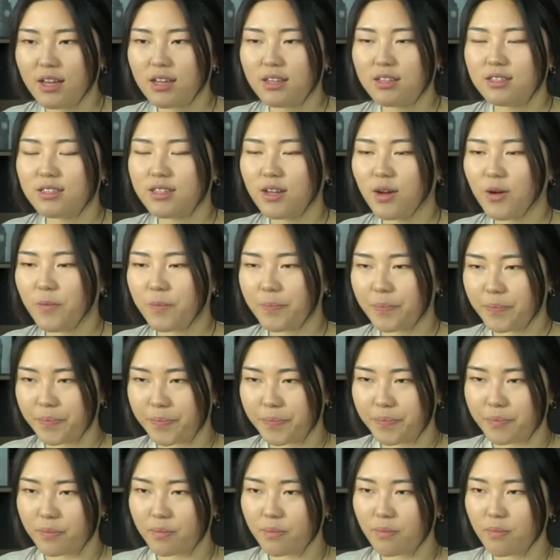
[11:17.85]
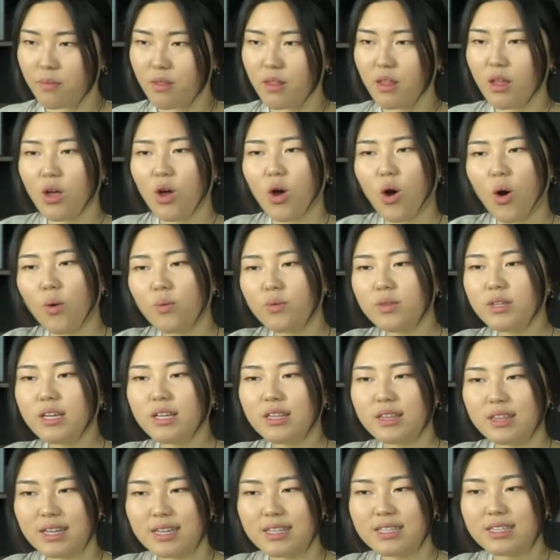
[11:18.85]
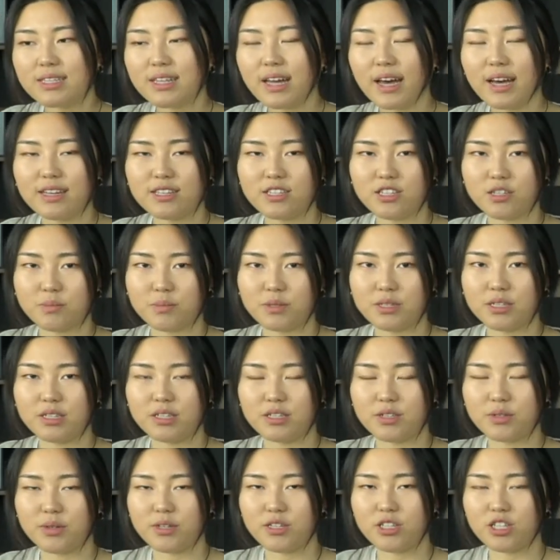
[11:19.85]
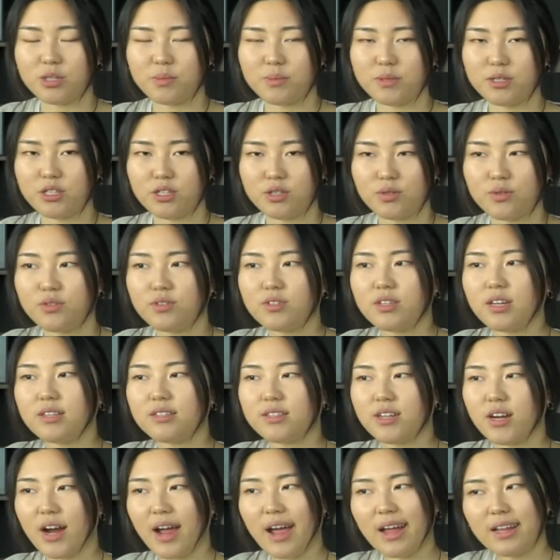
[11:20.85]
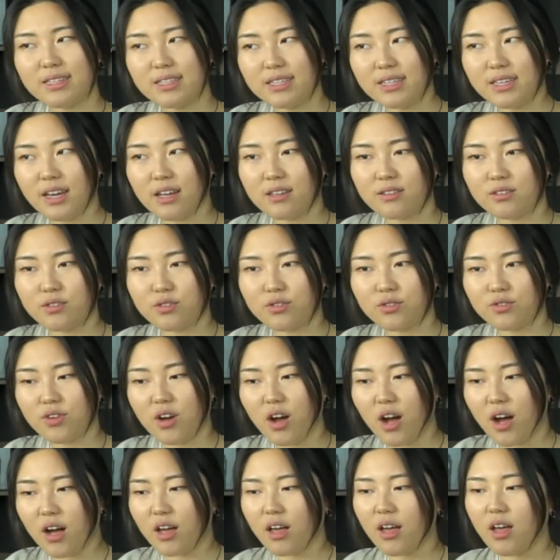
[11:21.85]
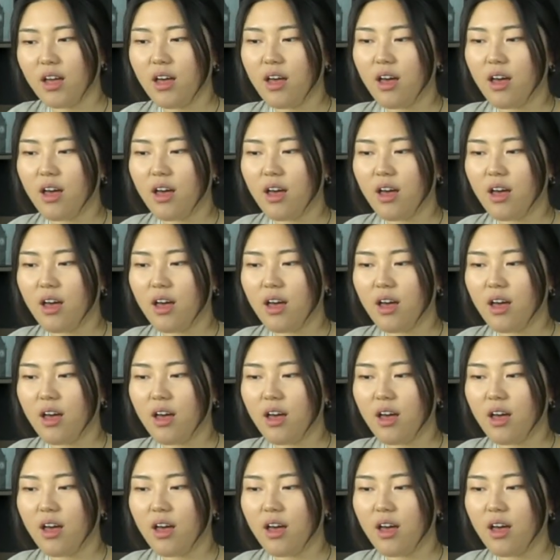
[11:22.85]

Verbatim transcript: So only this isomer is going to be used as our anti-cancer drug,